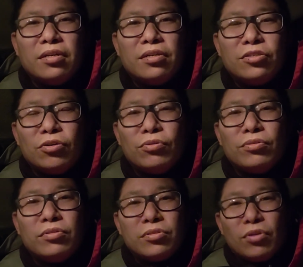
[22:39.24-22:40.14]
So
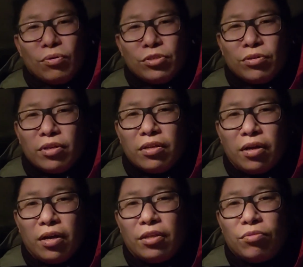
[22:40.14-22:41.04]
those are the
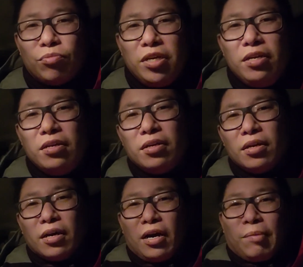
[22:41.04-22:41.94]
uh, three
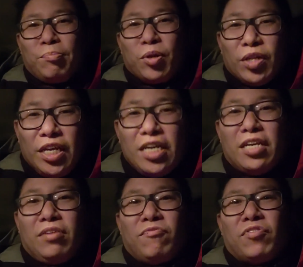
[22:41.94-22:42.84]
uh,
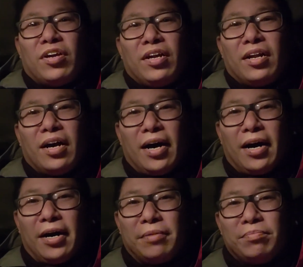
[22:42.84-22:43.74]
belief,
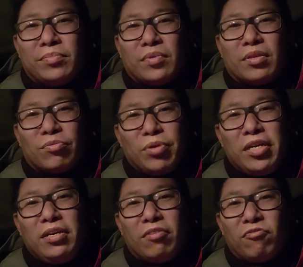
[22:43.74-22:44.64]
um,
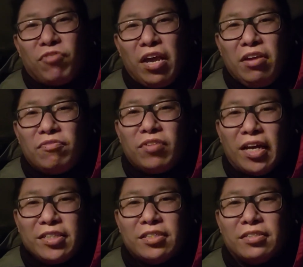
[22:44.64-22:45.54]
three faith
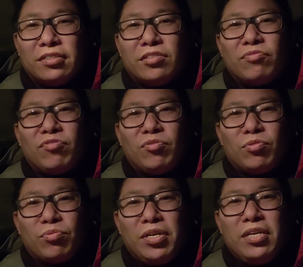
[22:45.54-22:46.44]
lessons,
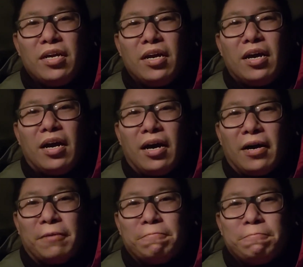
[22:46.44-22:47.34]
three
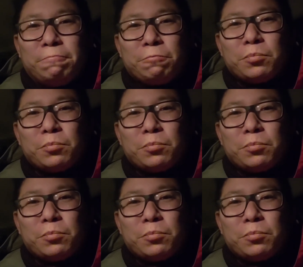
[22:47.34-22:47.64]
um,